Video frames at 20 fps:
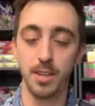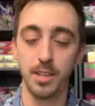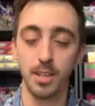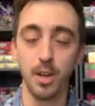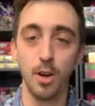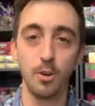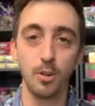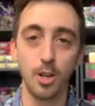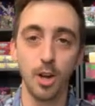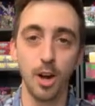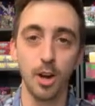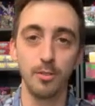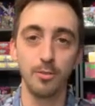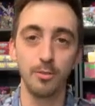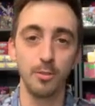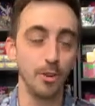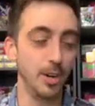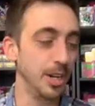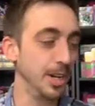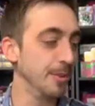code card
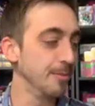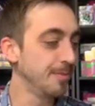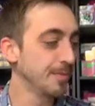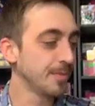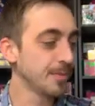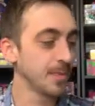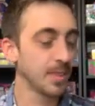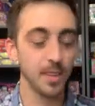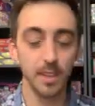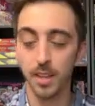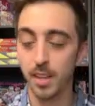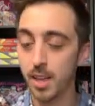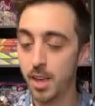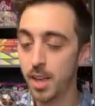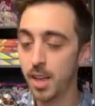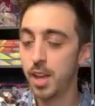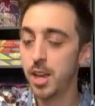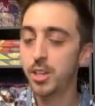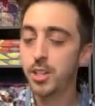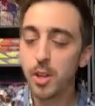for you.
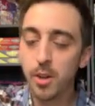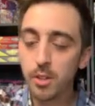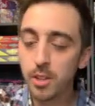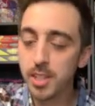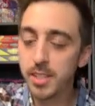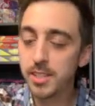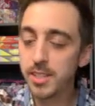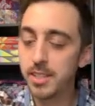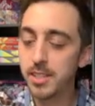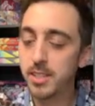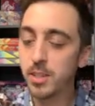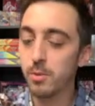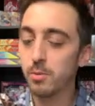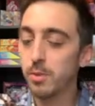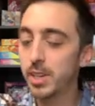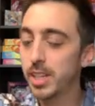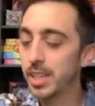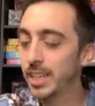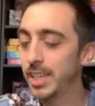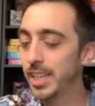Don't listen to
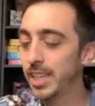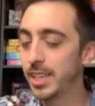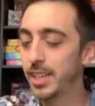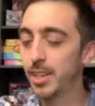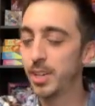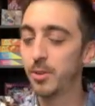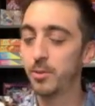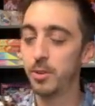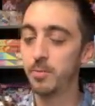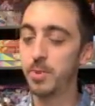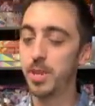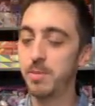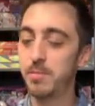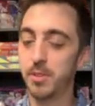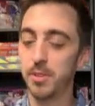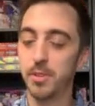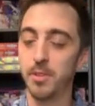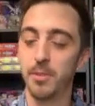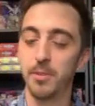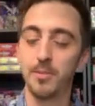really what
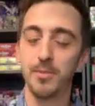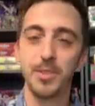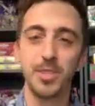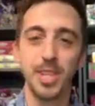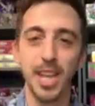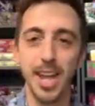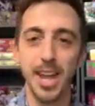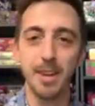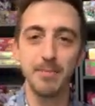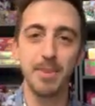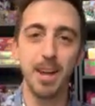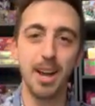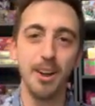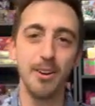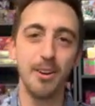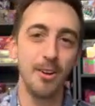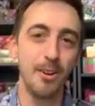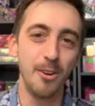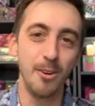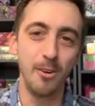people say about,
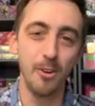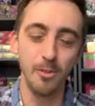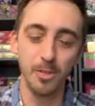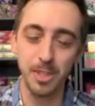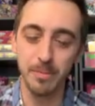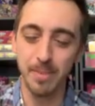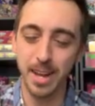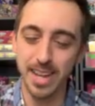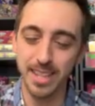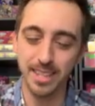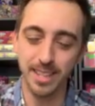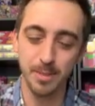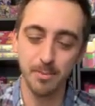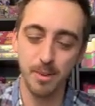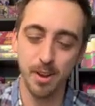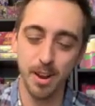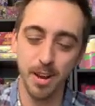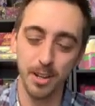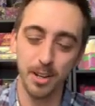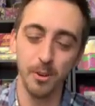oh, only buy this
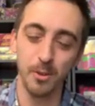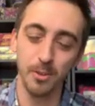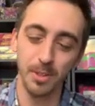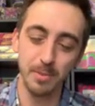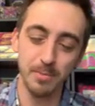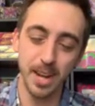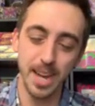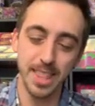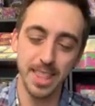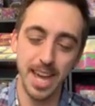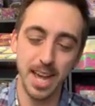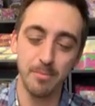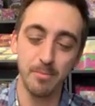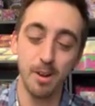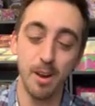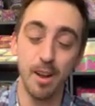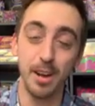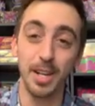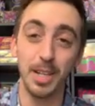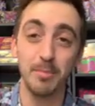product or only buy that
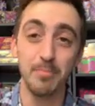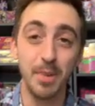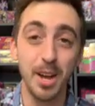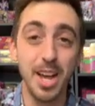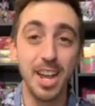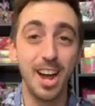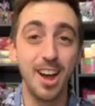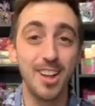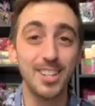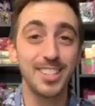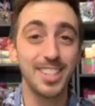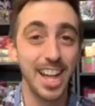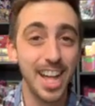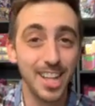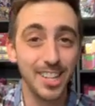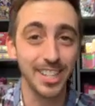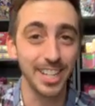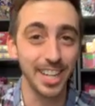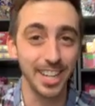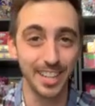product, but I'll
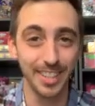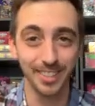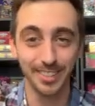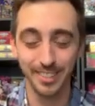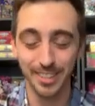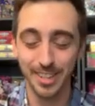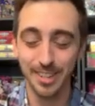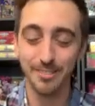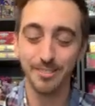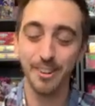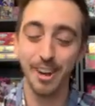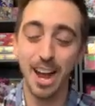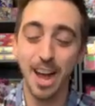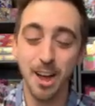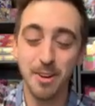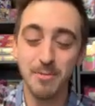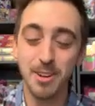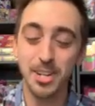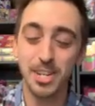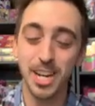tell you, for
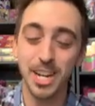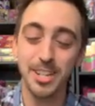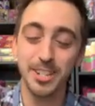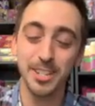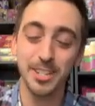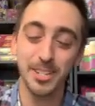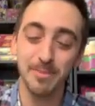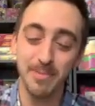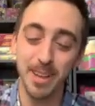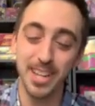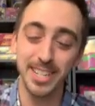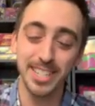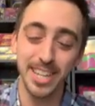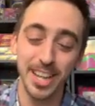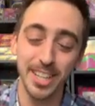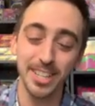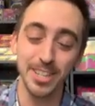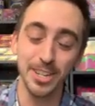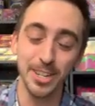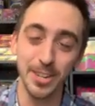how much I just spent
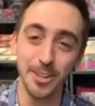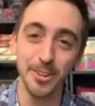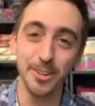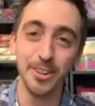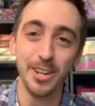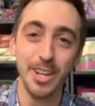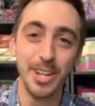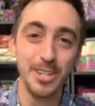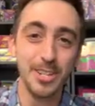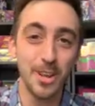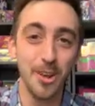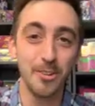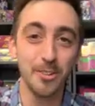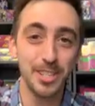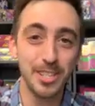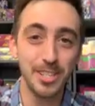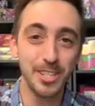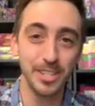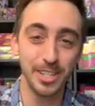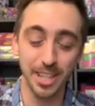telling you, don't
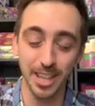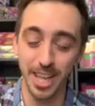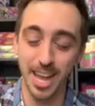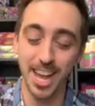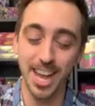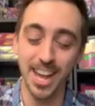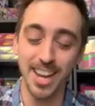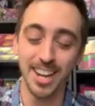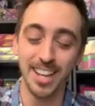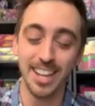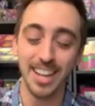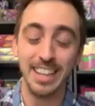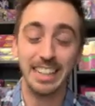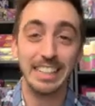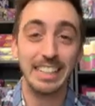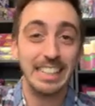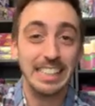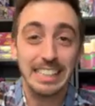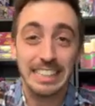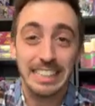listen to that,
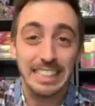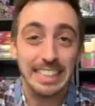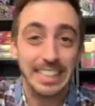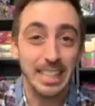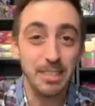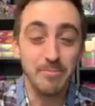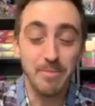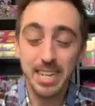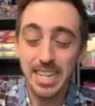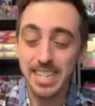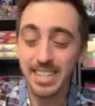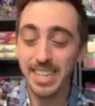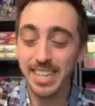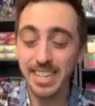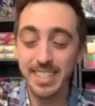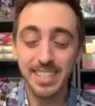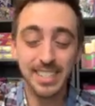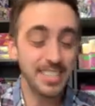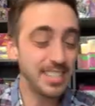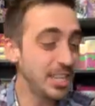the mini
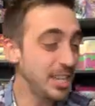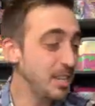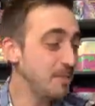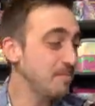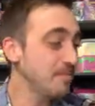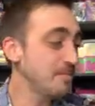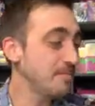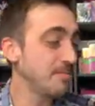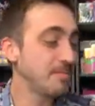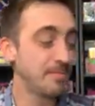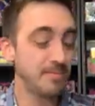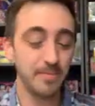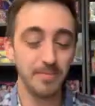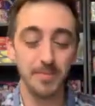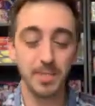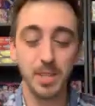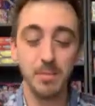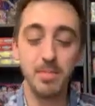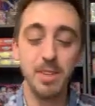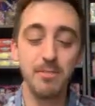tins seem
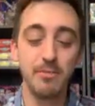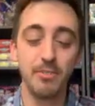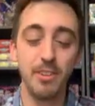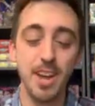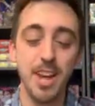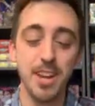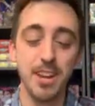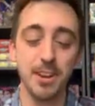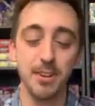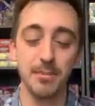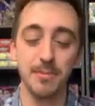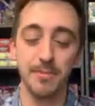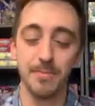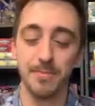to be fire.